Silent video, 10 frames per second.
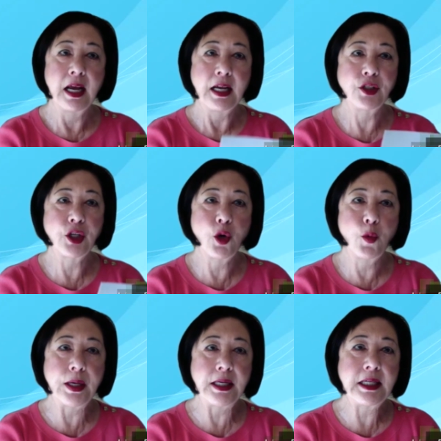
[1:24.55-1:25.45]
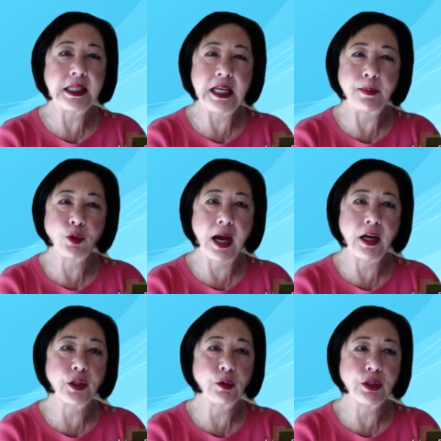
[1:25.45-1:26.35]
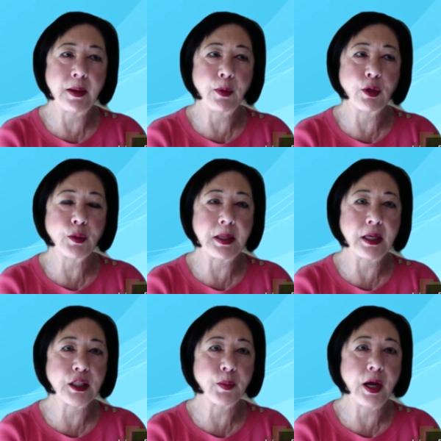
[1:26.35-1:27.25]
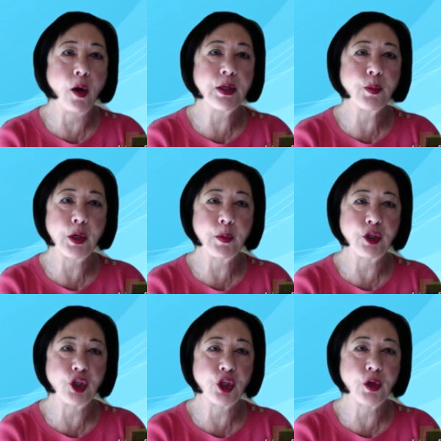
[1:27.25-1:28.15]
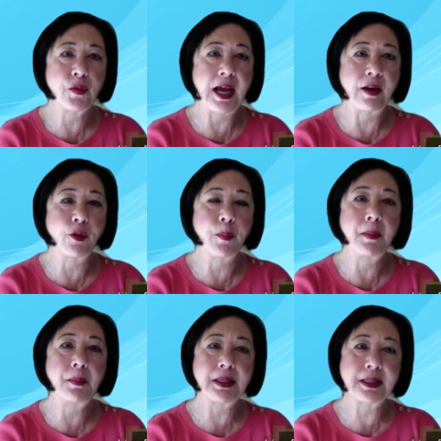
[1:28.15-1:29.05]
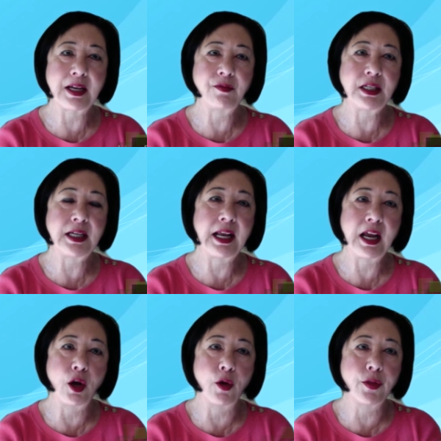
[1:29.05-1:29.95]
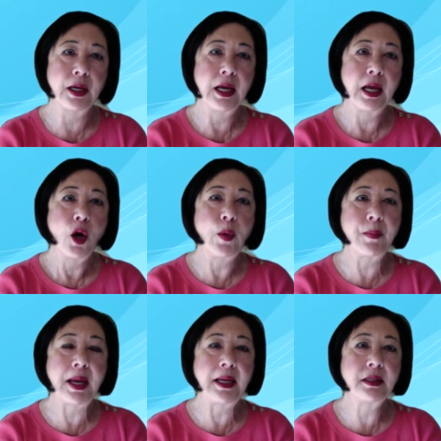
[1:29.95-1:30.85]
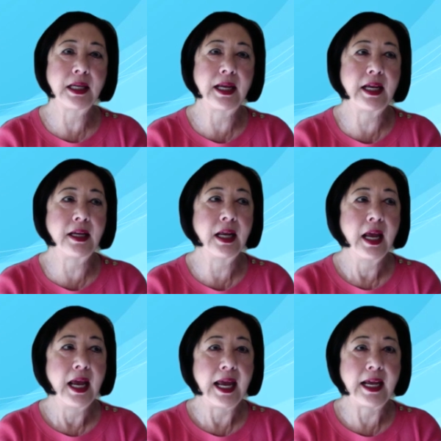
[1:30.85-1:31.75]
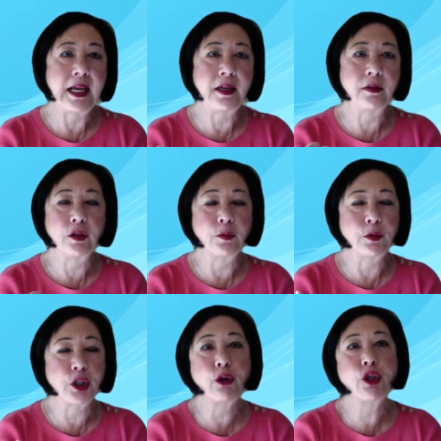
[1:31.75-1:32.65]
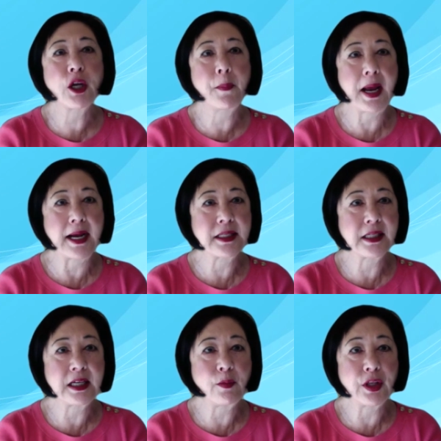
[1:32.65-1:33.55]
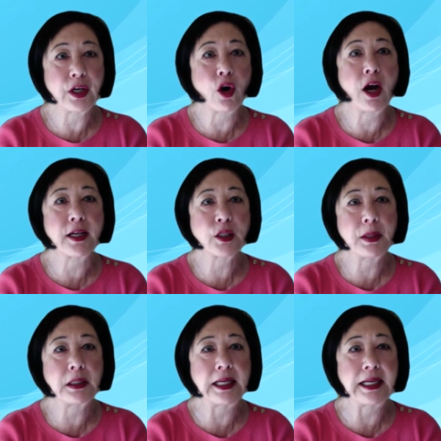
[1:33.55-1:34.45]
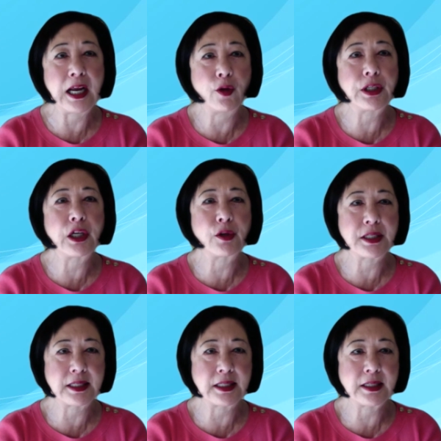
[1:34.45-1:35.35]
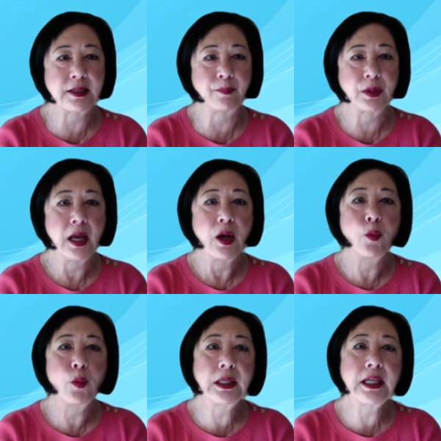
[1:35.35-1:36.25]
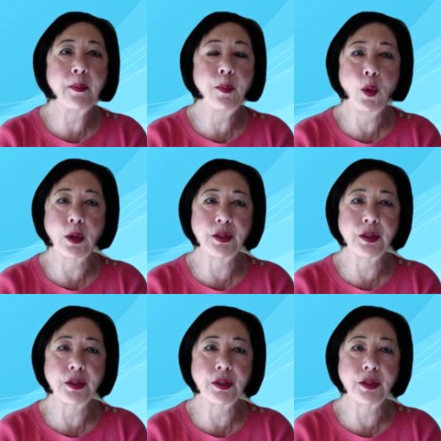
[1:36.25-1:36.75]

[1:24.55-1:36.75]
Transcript: So we need to keep track of those numbers because we always want to ensure that for public safety and health, we maintain a surge capacity within our hospital and healthcare system. Really important.